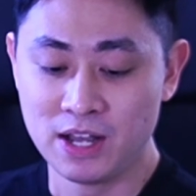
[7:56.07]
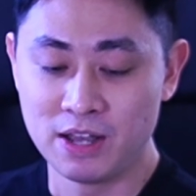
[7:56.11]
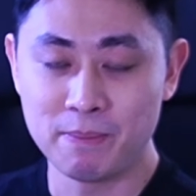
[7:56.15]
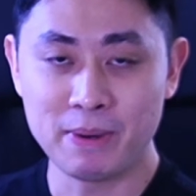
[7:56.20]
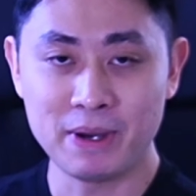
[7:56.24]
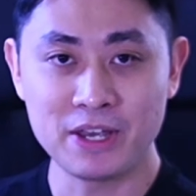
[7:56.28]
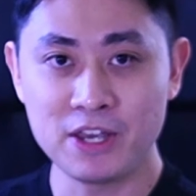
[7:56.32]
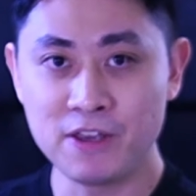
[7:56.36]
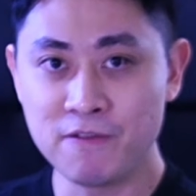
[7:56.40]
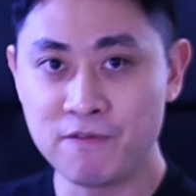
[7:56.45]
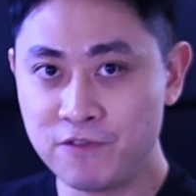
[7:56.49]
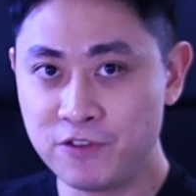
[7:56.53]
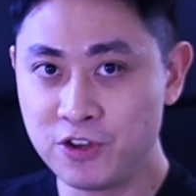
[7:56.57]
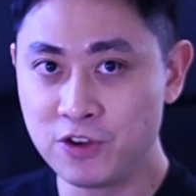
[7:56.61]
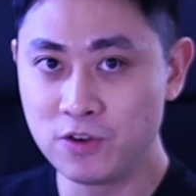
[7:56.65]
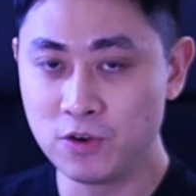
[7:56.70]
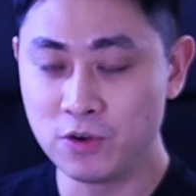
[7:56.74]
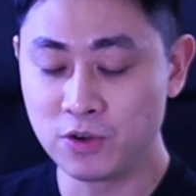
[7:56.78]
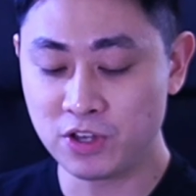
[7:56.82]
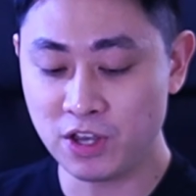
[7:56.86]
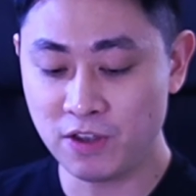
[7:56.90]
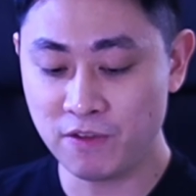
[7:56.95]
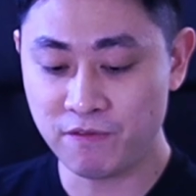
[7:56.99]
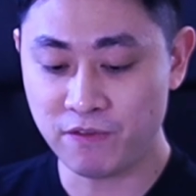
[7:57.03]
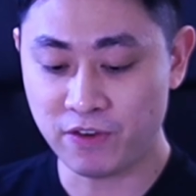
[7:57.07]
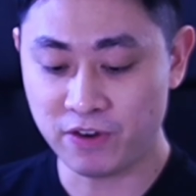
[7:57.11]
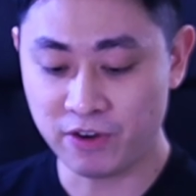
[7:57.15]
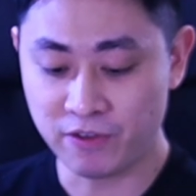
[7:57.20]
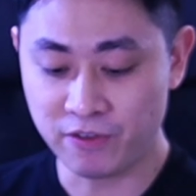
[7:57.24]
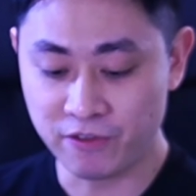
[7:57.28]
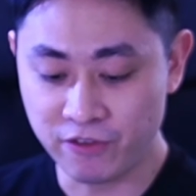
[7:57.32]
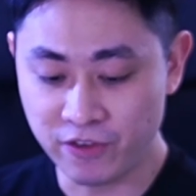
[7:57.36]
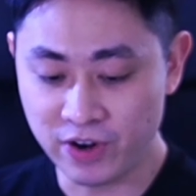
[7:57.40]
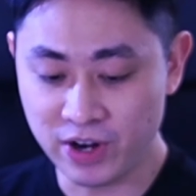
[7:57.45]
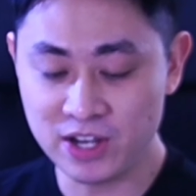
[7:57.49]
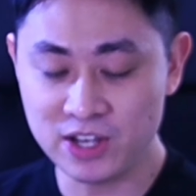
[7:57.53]
But if you're looking for a
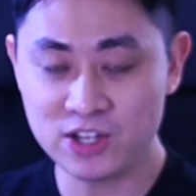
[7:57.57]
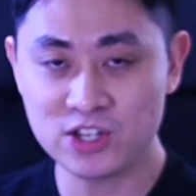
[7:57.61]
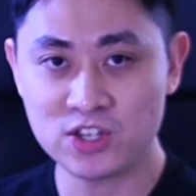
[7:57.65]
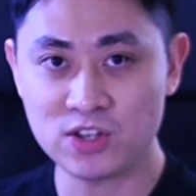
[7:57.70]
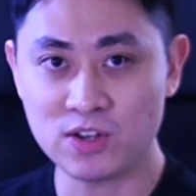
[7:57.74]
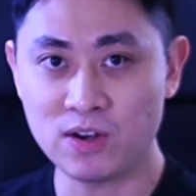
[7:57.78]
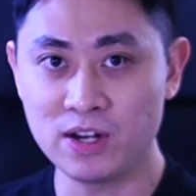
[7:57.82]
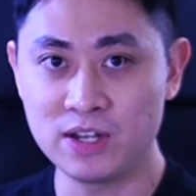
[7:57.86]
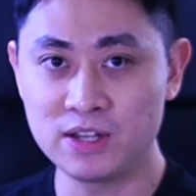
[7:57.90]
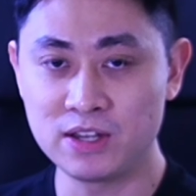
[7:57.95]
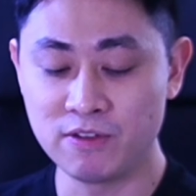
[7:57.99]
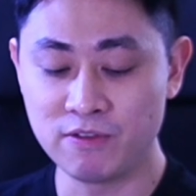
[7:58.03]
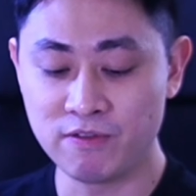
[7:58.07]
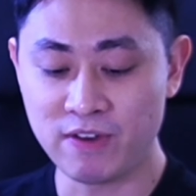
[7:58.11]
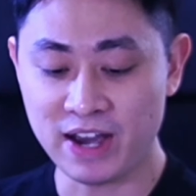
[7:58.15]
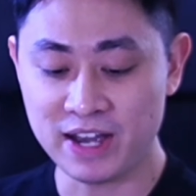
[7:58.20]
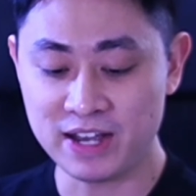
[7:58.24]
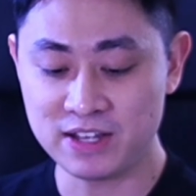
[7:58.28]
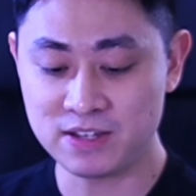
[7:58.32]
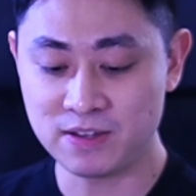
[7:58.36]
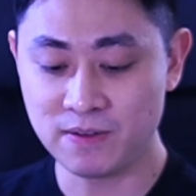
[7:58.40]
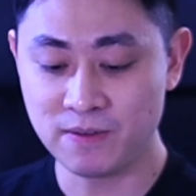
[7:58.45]
really solid device,